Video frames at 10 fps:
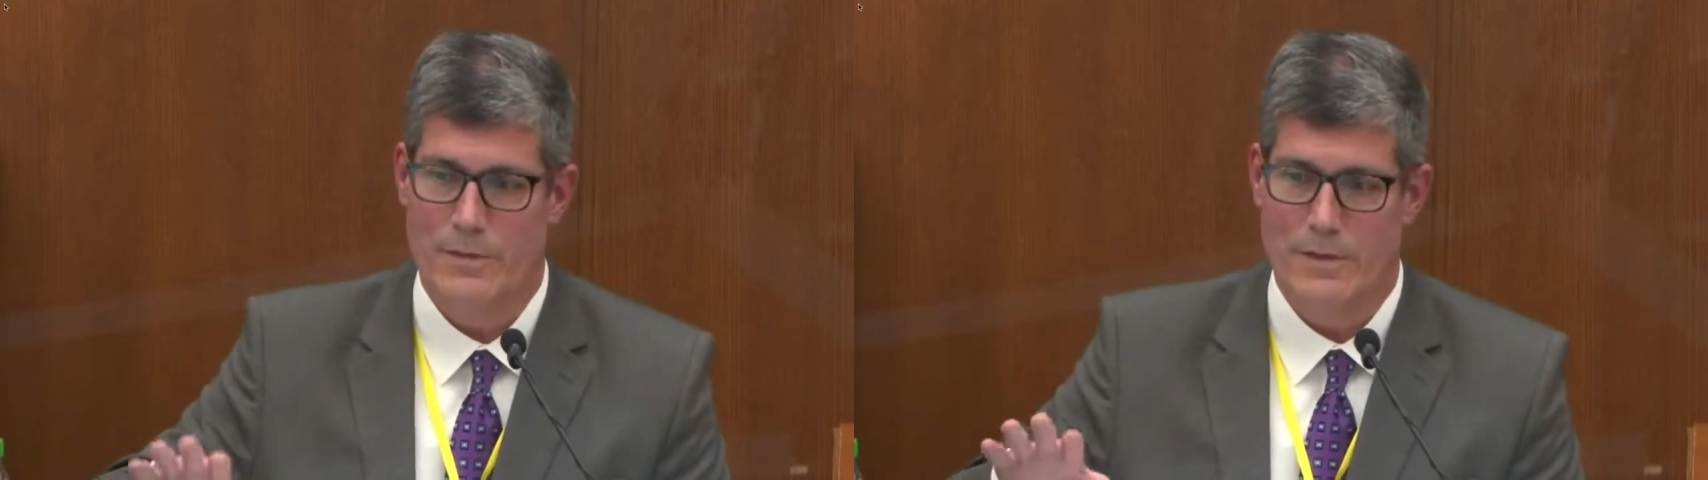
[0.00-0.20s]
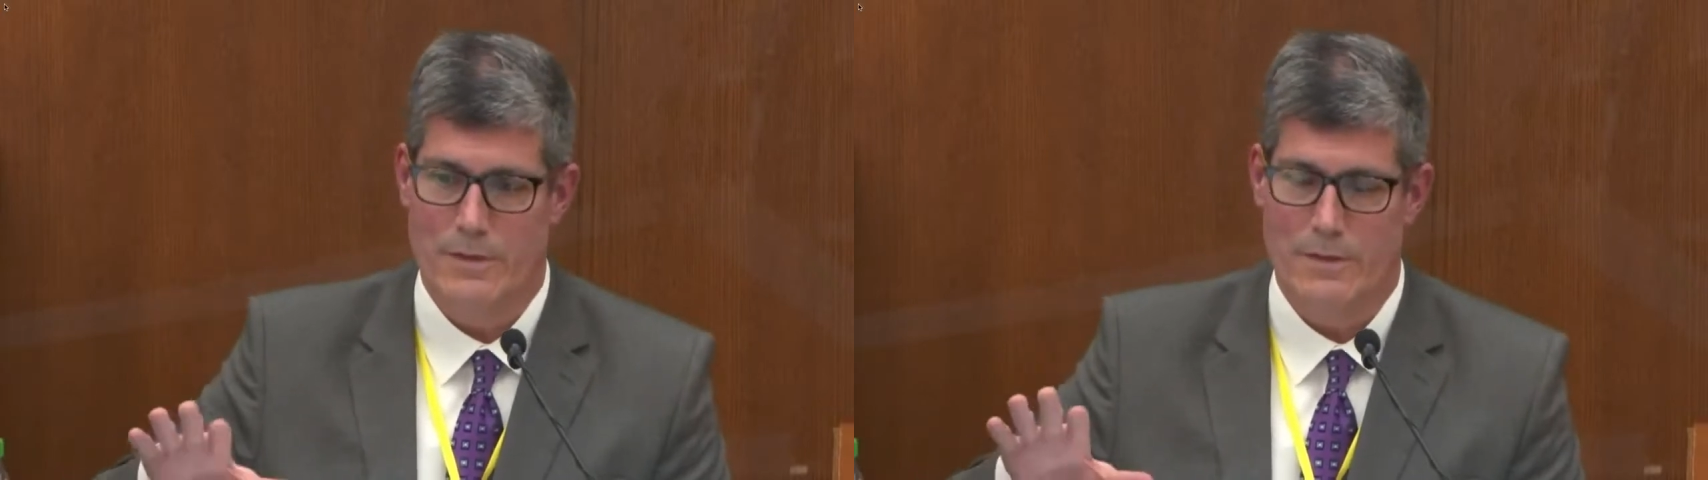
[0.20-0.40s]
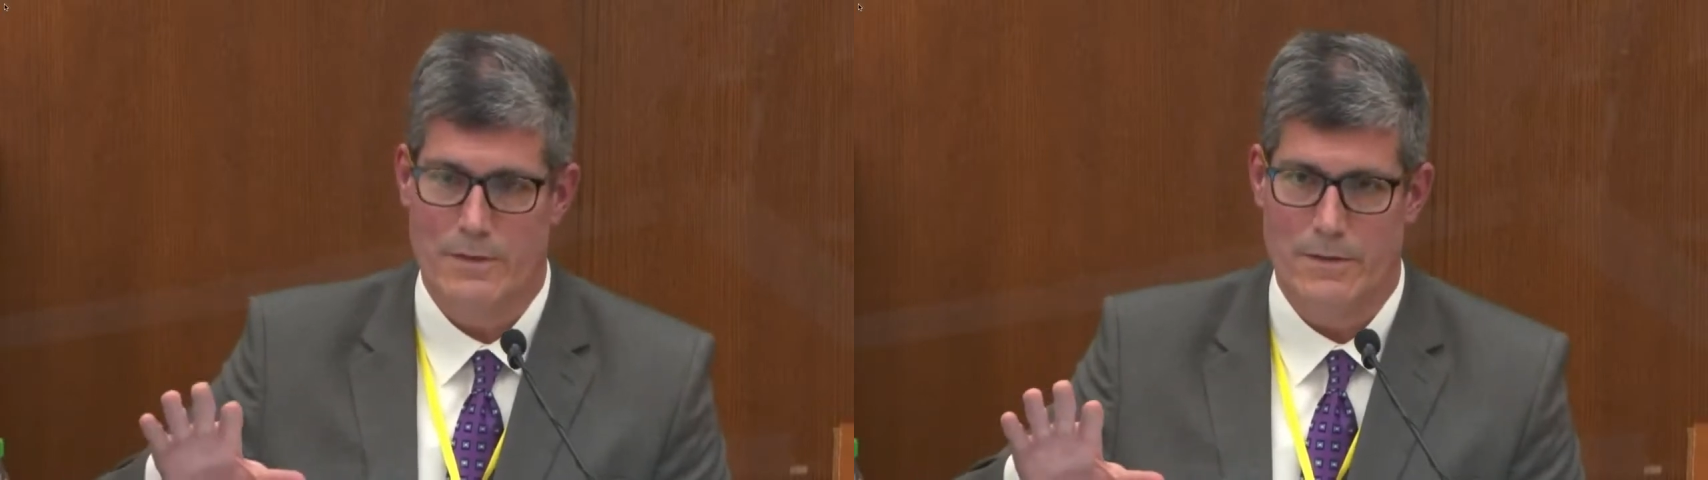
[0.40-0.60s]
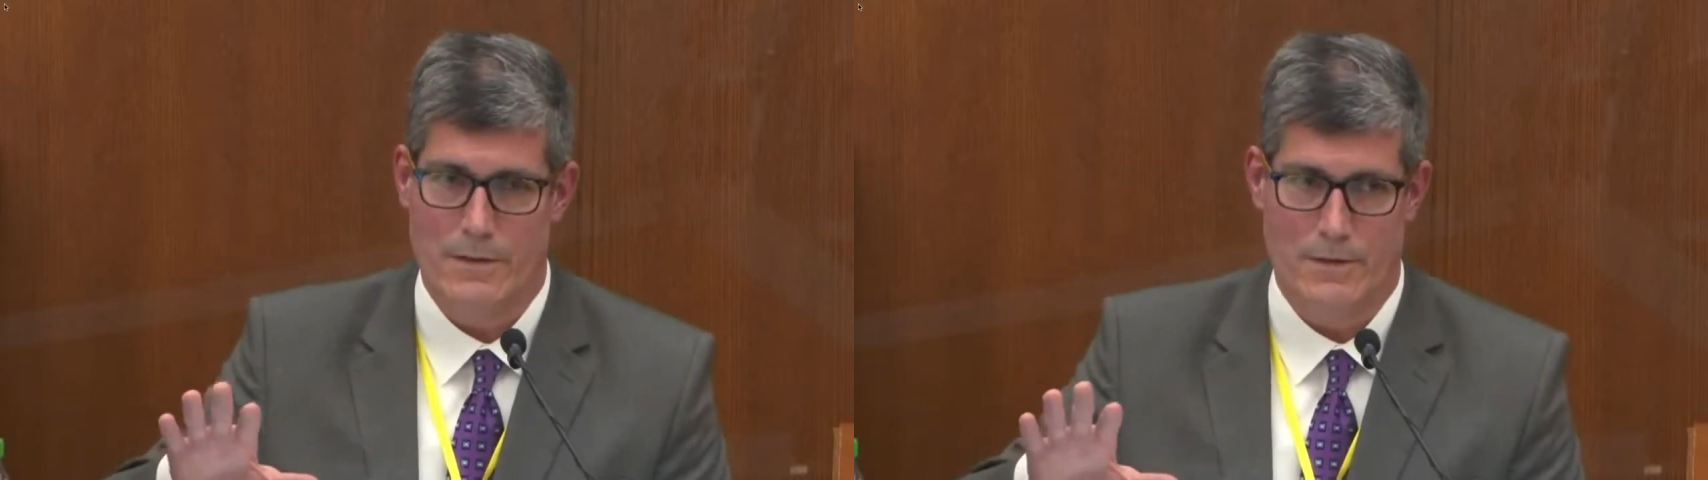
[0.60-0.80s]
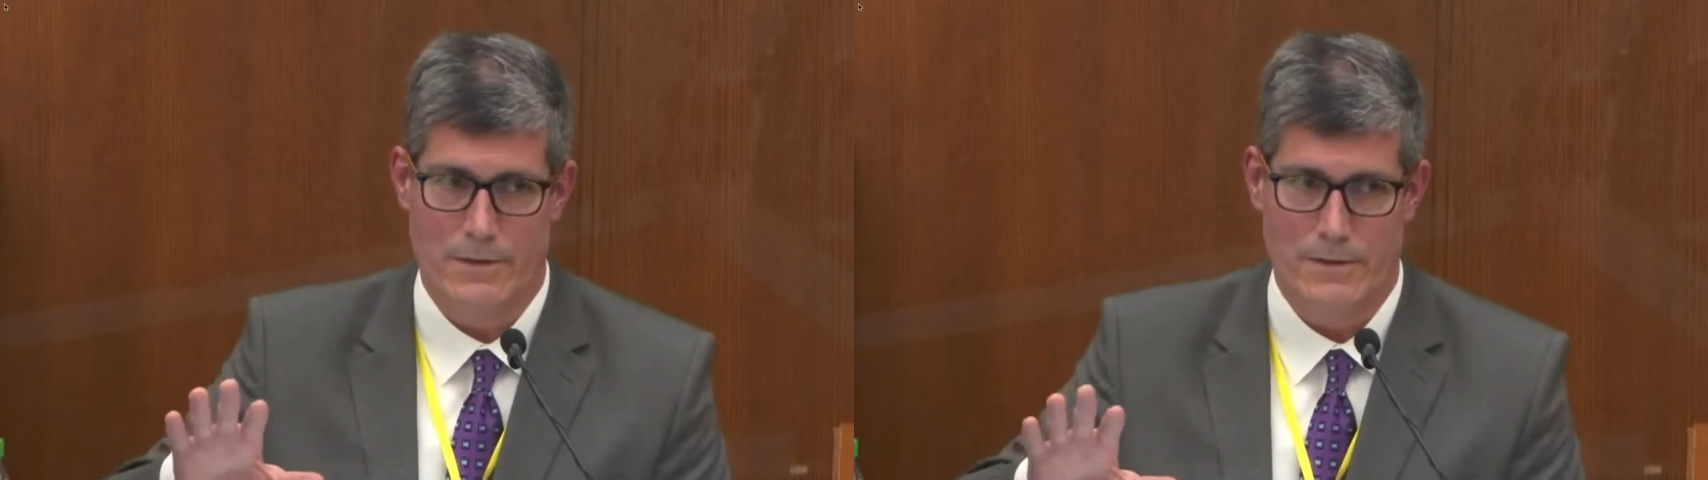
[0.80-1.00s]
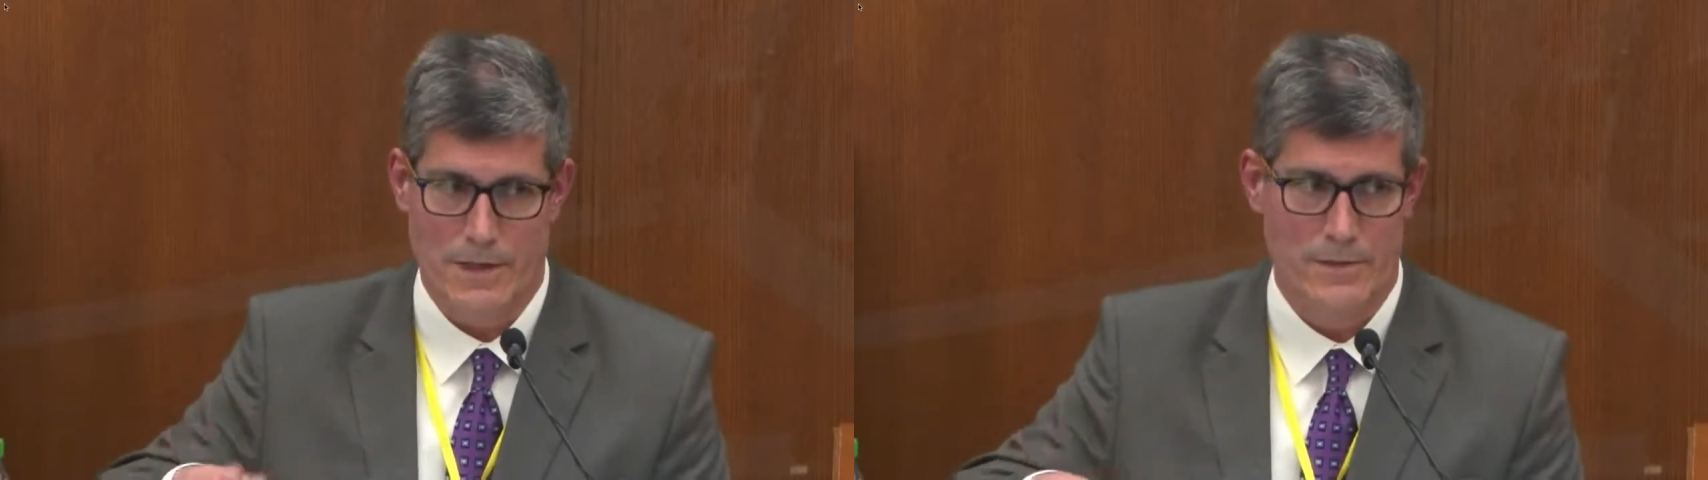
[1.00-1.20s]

and then the death